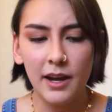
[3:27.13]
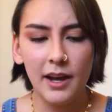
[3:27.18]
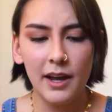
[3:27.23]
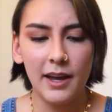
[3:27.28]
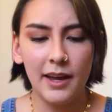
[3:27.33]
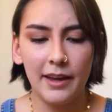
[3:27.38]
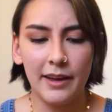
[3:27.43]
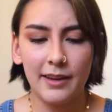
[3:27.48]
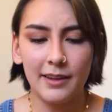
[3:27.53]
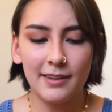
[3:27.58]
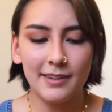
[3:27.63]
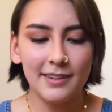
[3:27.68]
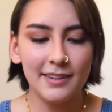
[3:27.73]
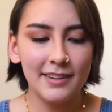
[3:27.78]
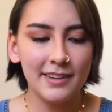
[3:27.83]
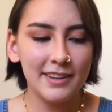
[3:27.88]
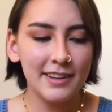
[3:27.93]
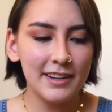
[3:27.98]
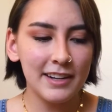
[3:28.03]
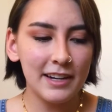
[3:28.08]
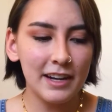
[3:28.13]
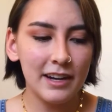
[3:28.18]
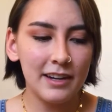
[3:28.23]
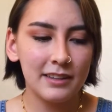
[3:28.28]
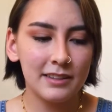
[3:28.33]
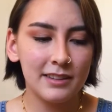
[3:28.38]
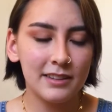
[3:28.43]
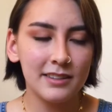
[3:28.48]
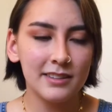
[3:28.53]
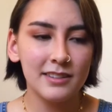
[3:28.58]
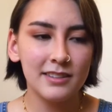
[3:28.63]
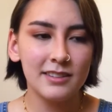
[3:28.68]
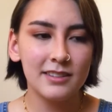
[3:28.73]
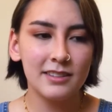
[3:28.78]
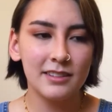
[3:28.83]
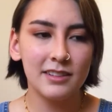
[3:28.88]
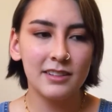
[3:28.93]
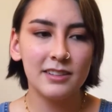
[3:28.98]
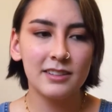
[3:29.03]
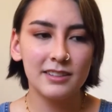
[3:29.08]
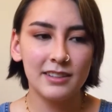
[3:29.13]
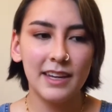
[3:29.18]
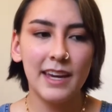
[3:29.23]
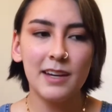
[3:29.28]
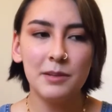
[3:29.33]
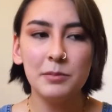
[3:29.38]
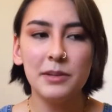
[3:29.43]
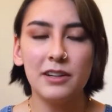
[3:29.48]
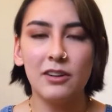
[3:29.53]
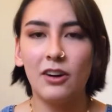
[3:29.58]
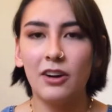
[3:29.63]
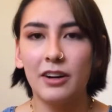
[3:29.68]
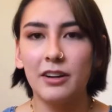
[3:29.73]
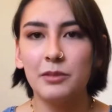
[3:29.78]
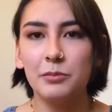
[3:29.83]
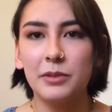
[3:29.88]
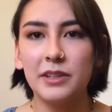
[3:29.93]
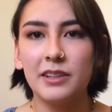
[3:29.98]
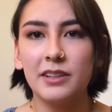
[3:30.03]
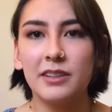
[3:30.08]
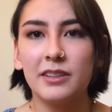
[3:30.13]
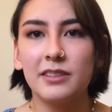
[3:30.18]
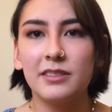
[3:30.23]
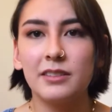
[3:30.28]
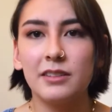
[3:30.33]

And it can be hard because